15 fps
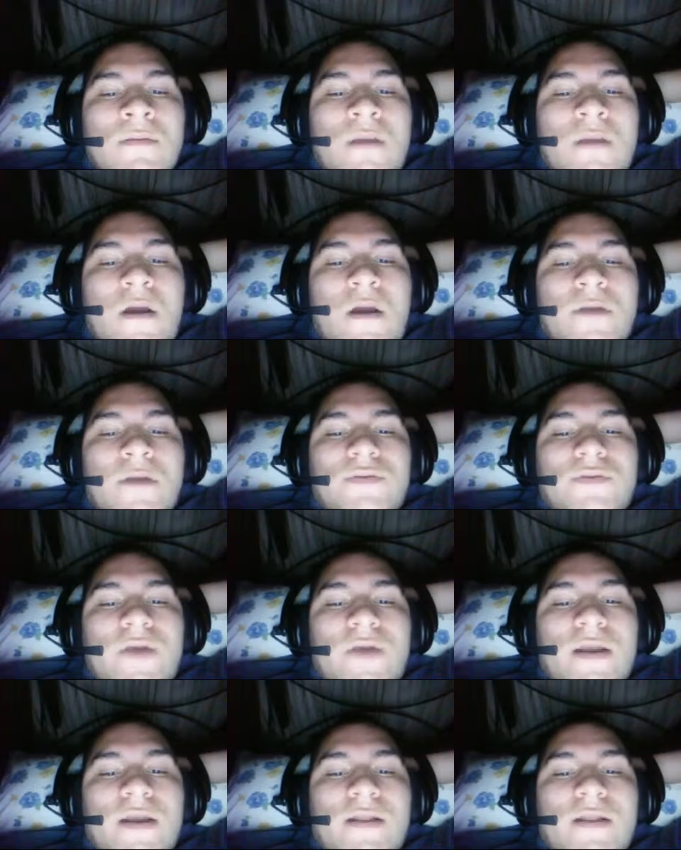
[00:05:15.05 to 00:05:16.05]

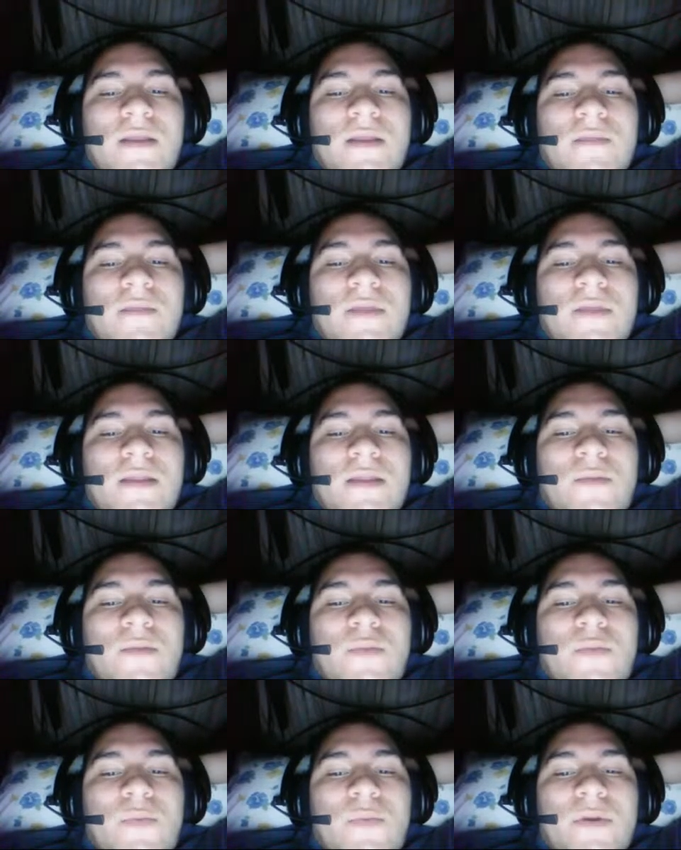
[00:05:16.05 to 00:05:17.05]
Artaud claimed that the
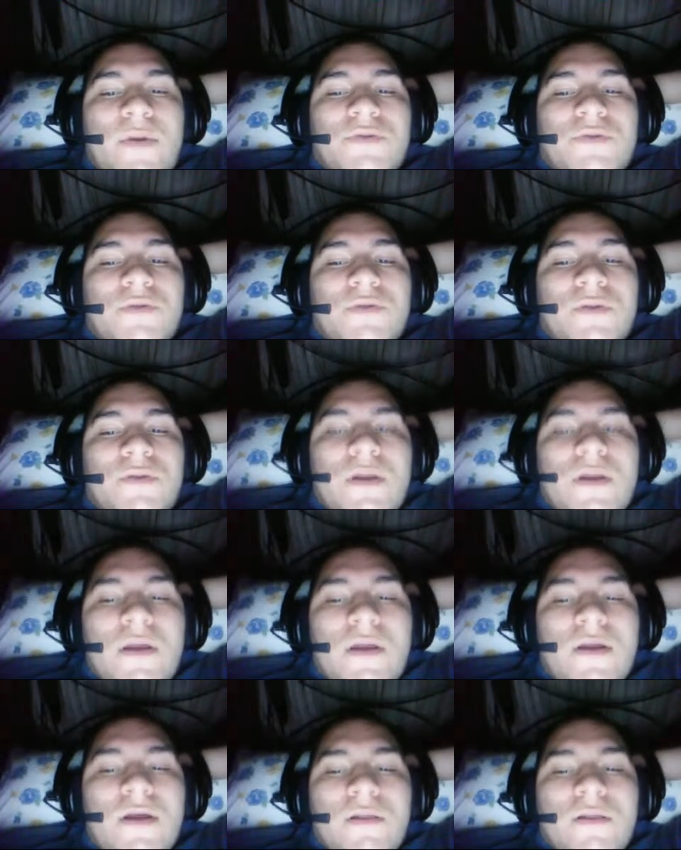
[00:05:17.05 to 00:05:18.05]
perpetual
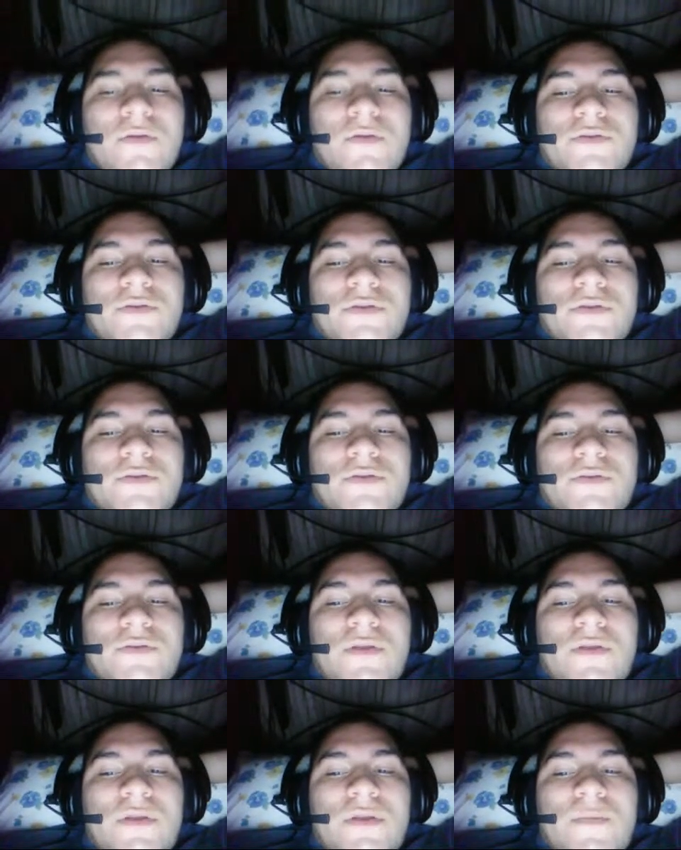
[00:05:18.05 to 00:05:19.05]
allusion to
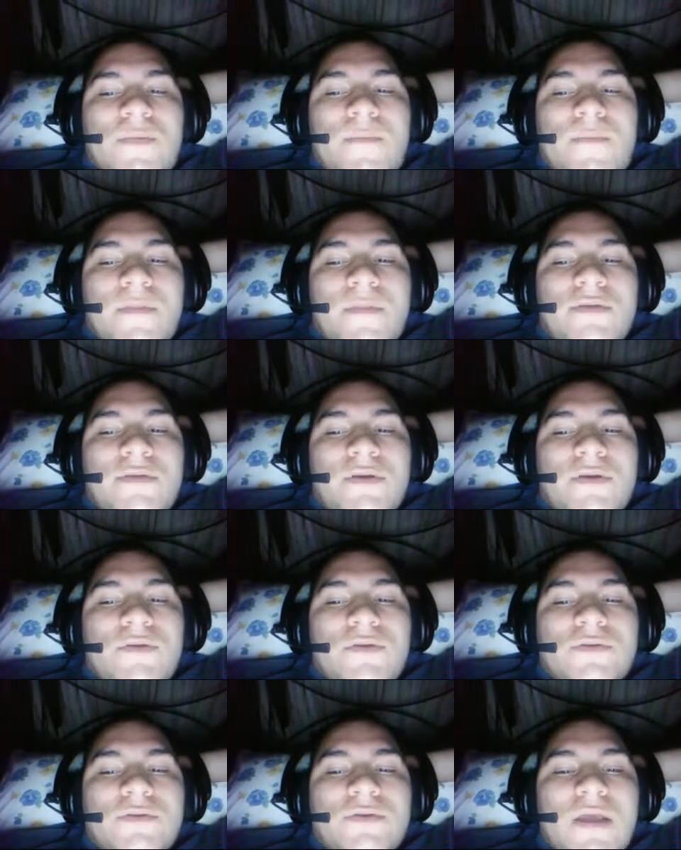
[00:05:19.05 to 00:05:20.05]
the
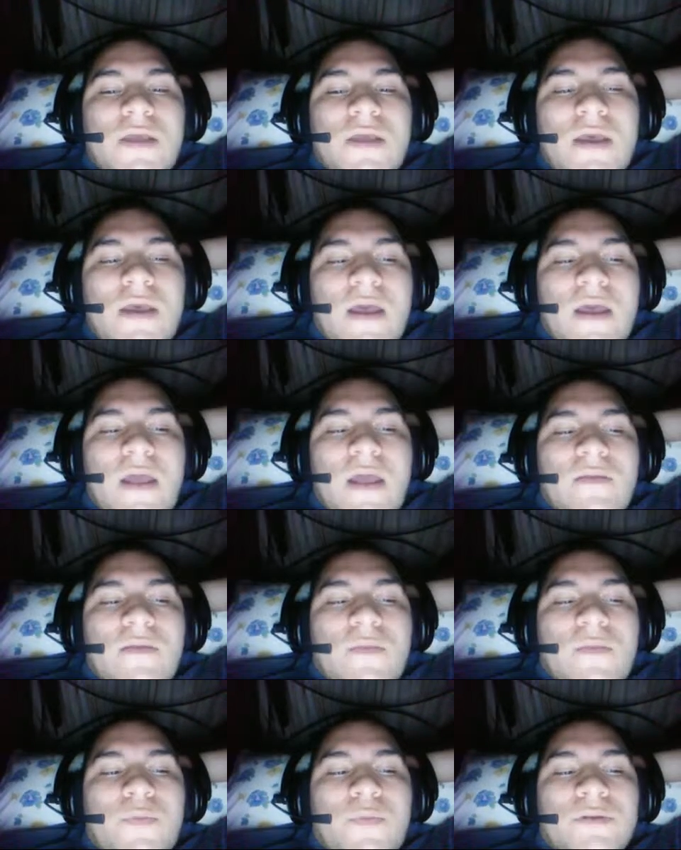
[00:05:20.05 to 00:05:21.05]
materials and the
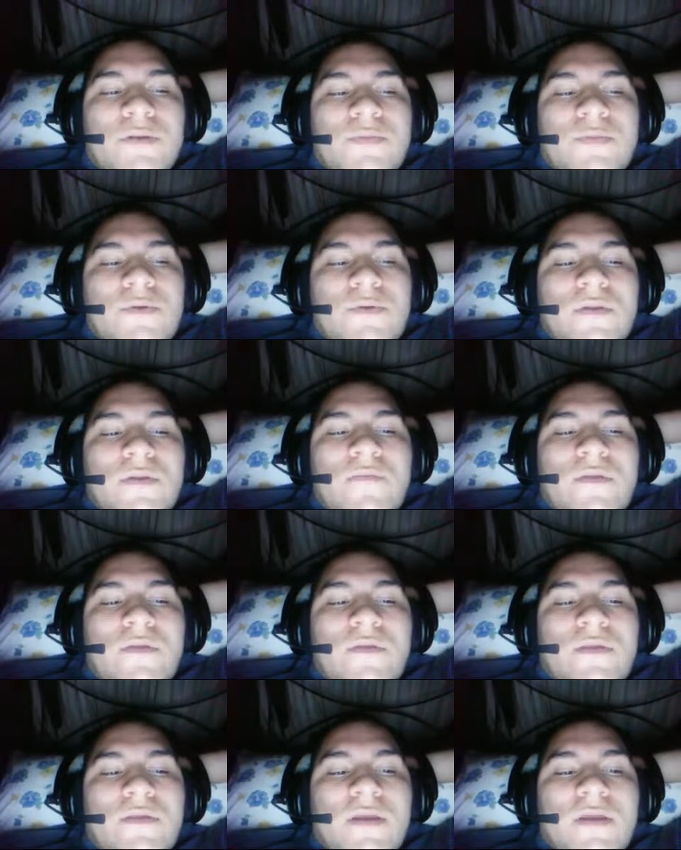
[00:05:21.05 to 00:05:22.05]
principle of the
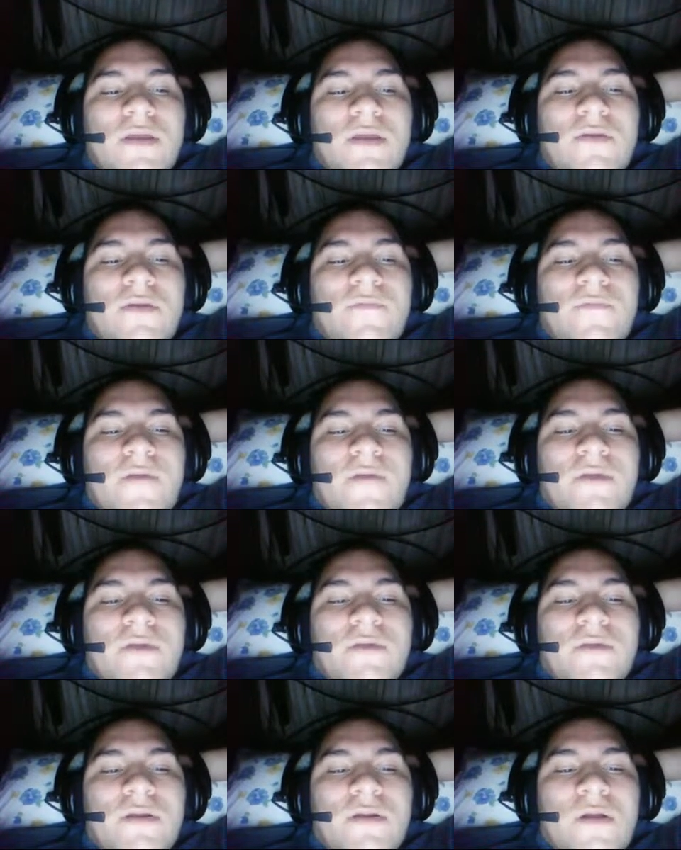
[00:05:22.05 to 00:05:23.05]
theater found
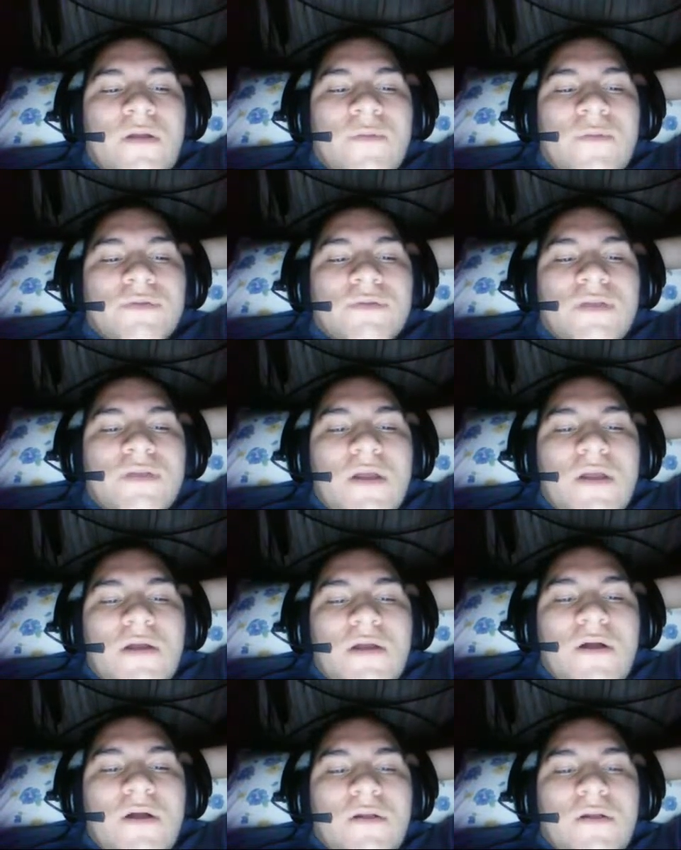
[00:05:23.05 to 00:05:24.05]
in almost
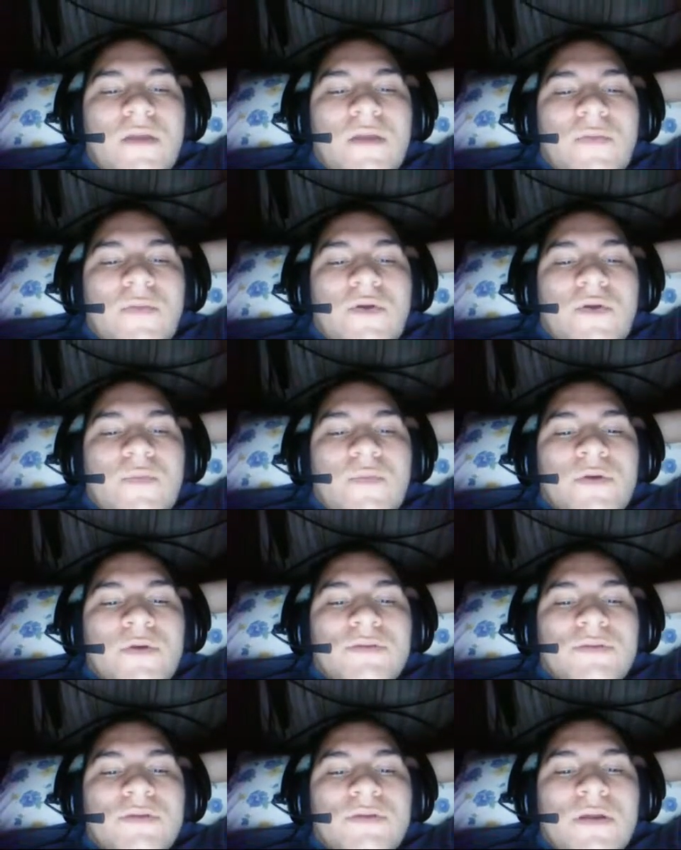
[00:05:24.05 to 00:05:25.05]
all chemical
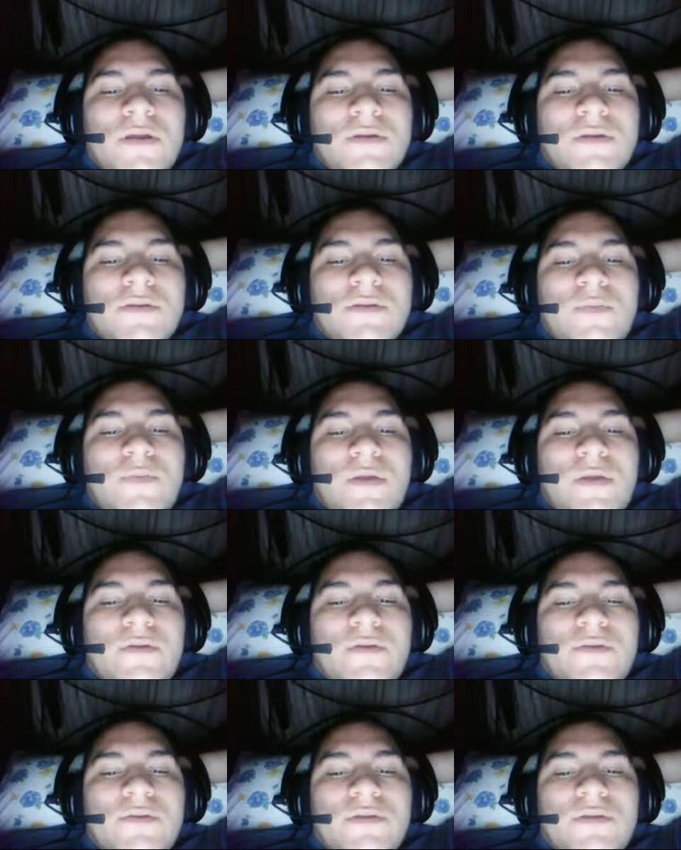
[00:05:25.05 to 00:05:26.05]
books should be
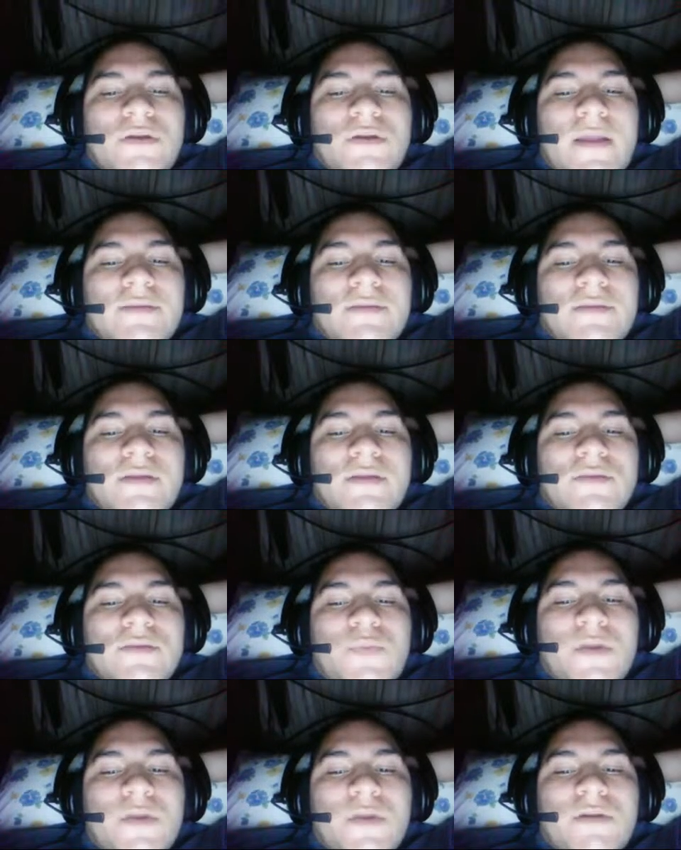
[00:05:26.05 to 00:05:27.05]
understood as the
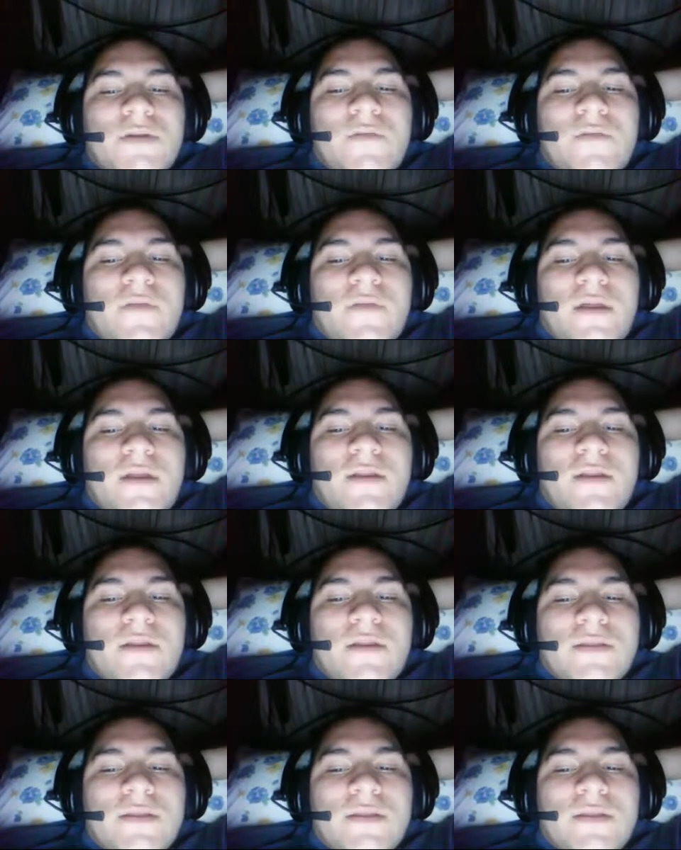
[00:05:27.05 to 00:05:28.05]
expression of an
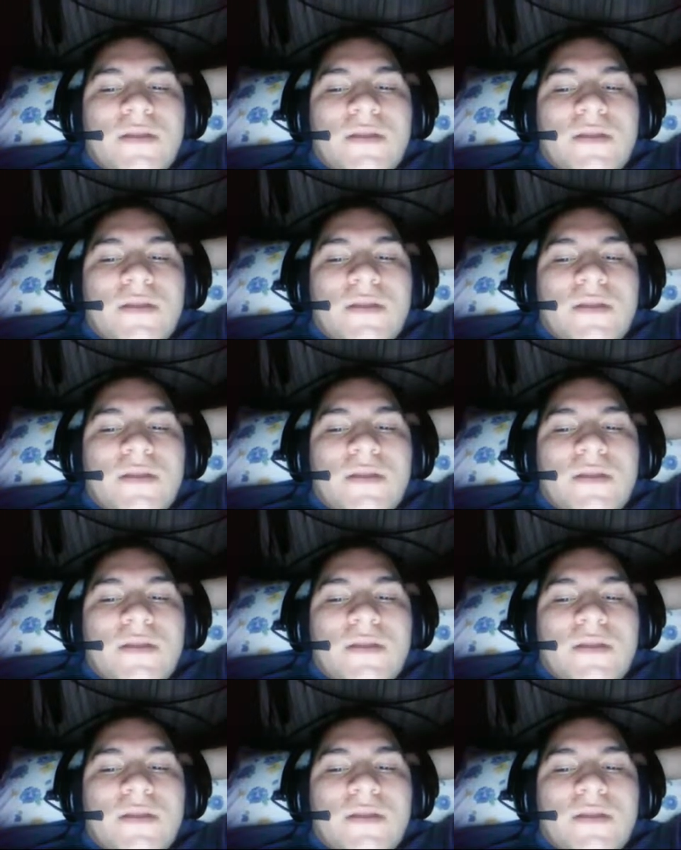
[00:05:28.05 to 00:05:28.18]
identity